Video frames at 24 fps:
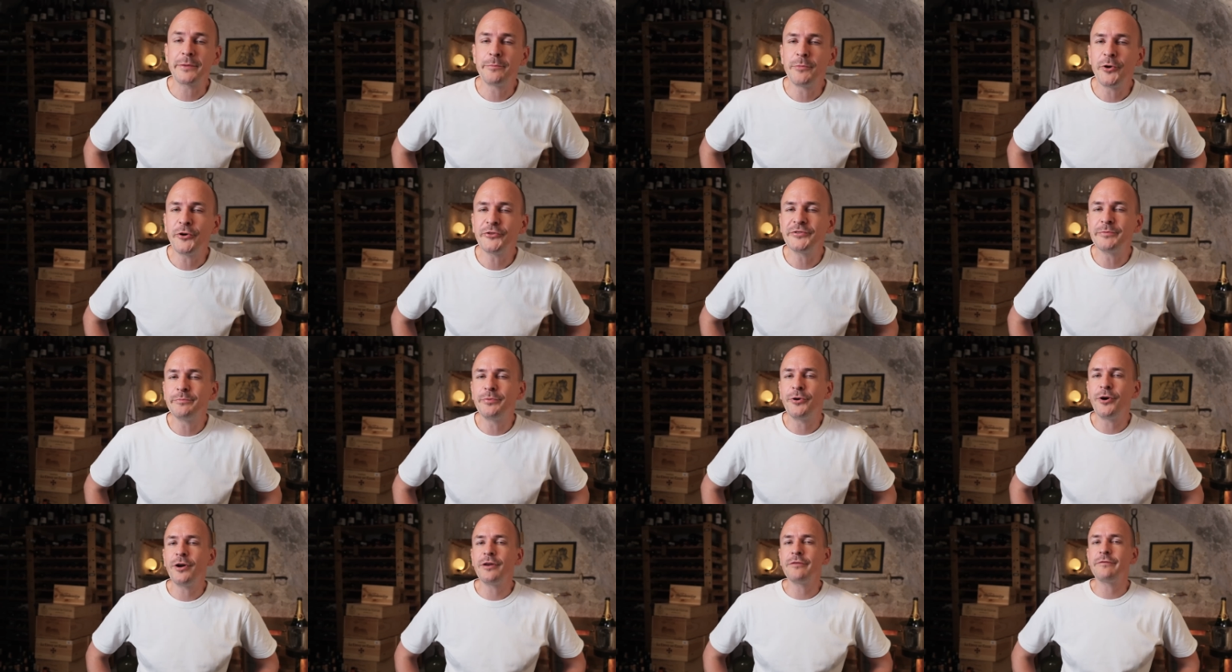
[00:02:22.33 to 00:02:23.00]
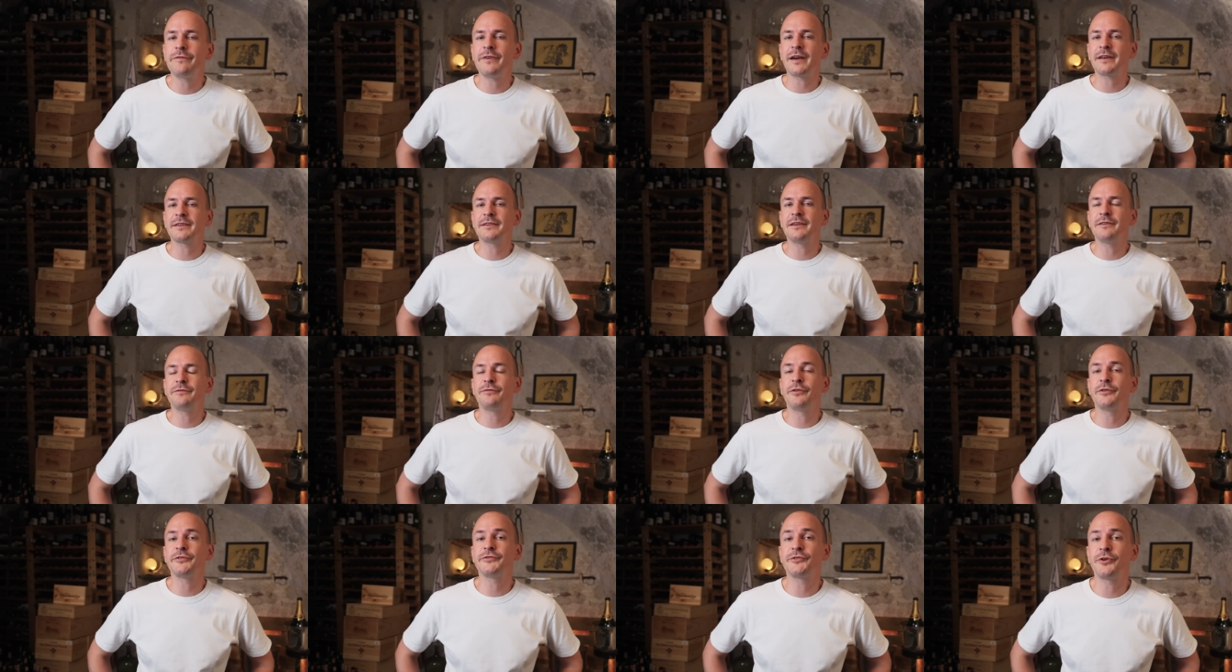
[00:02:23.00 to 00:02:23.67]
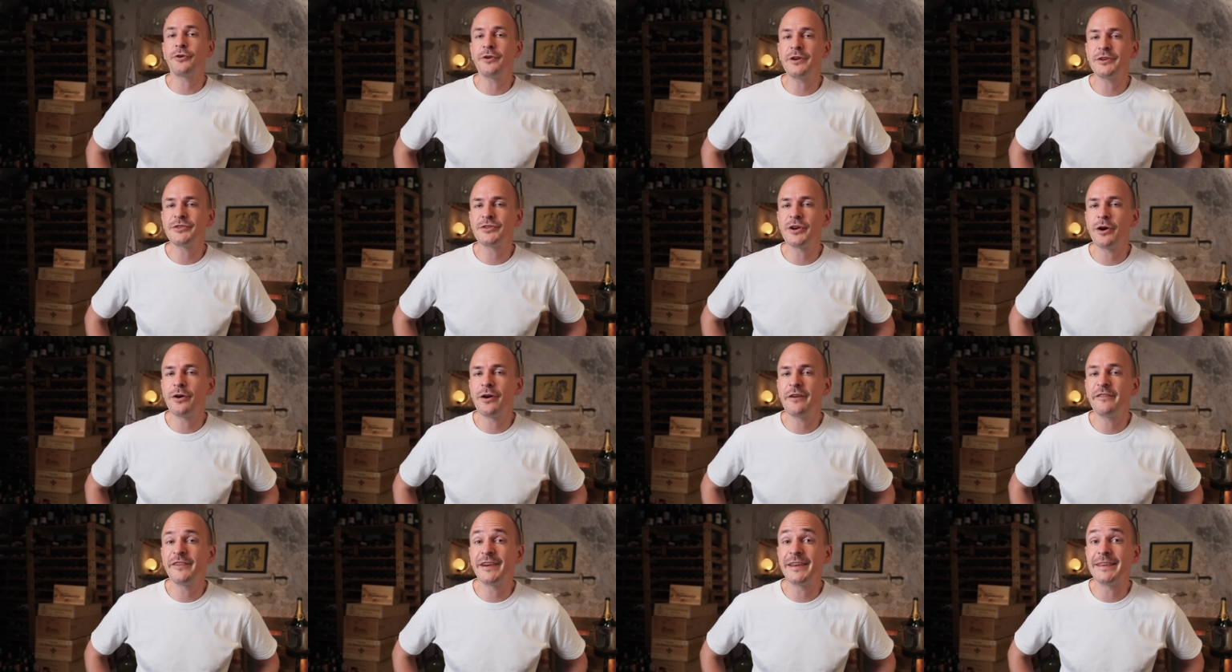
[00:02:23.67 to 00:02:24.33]
the most important factor for storage,
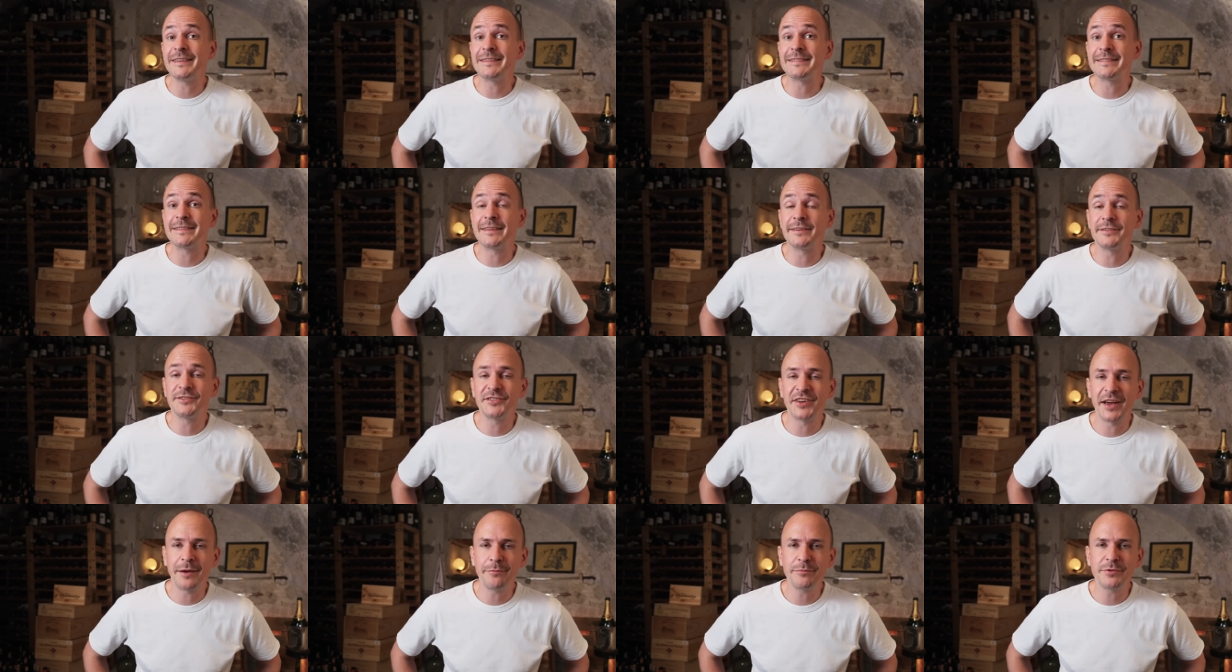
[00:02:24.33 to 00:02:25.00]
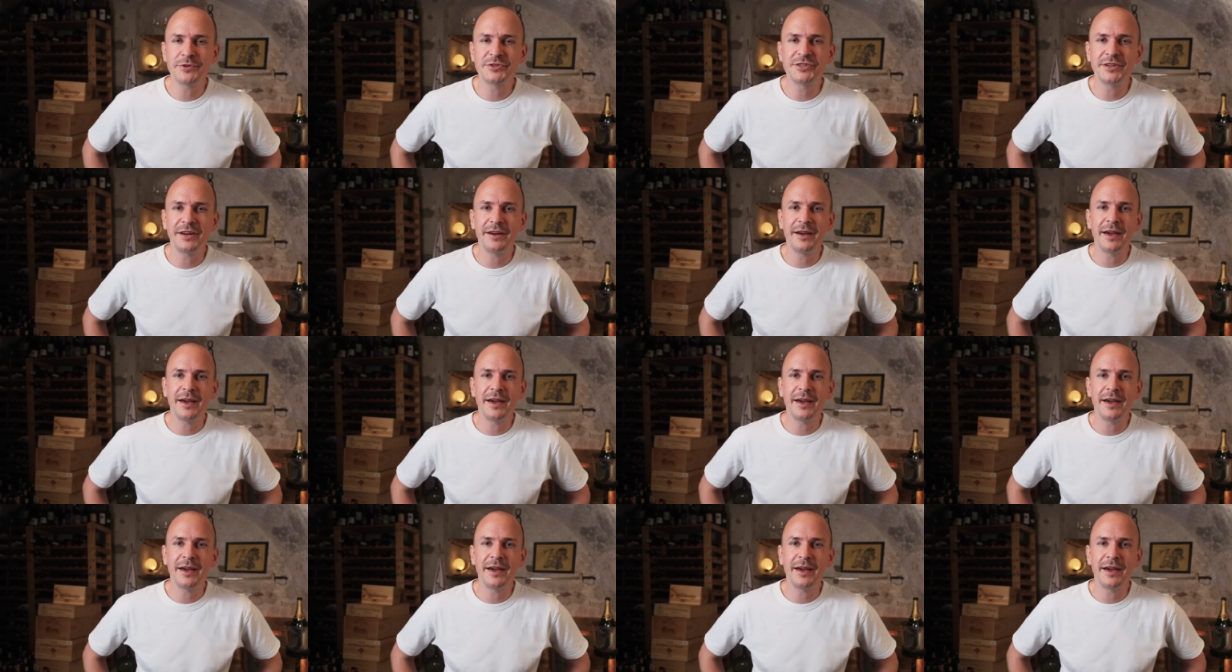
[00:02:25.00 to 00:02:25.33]
however, is the temperature,